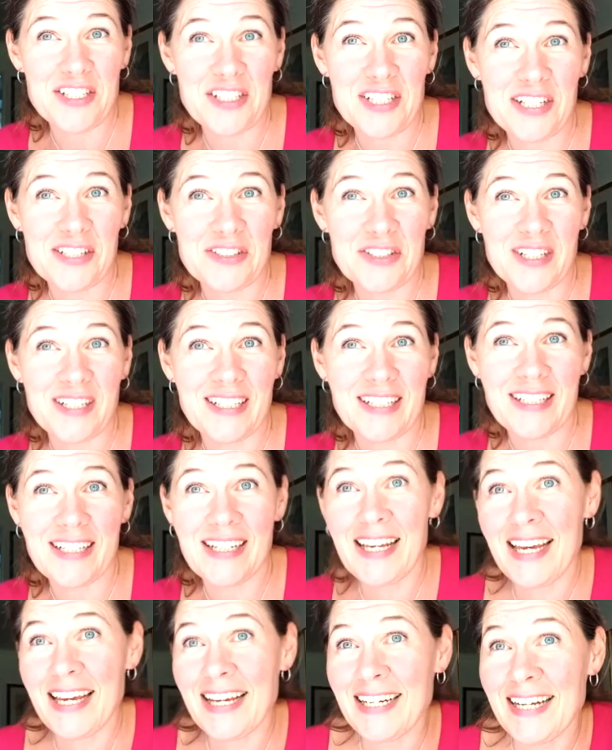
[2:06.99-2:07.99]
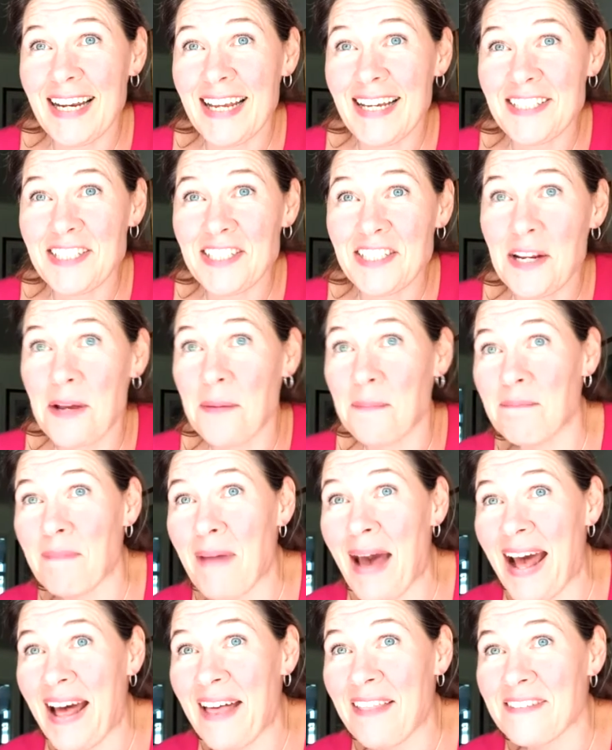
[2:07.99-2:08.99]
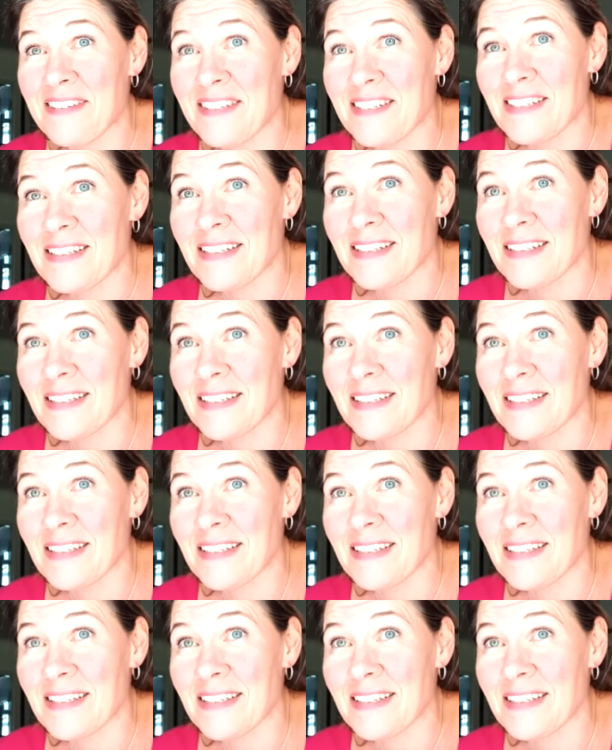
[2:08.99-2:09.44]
children? English? Maths?